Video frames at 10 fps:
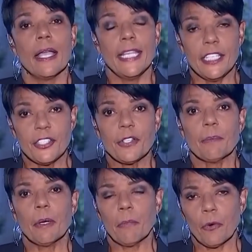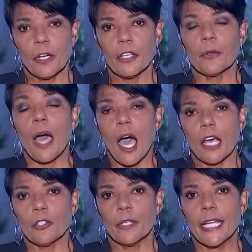each memorial
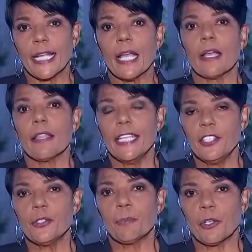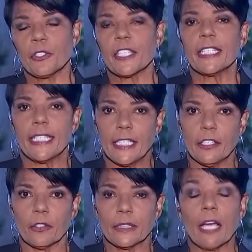honoring each person killed.